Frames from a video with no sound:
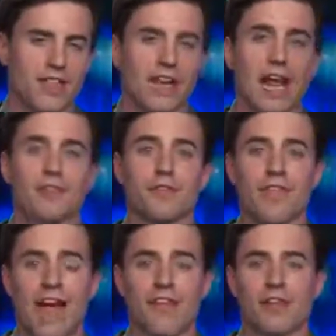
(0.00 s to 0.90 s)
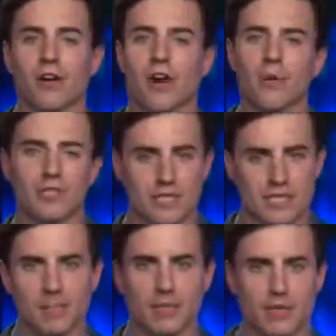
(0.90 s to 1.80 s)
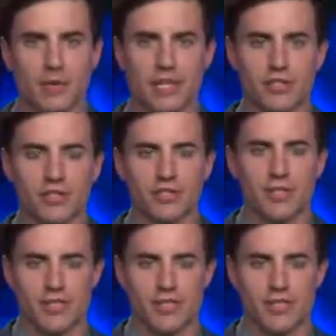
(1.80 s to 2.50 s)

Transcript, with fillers: Then after that, they are always accepting donations.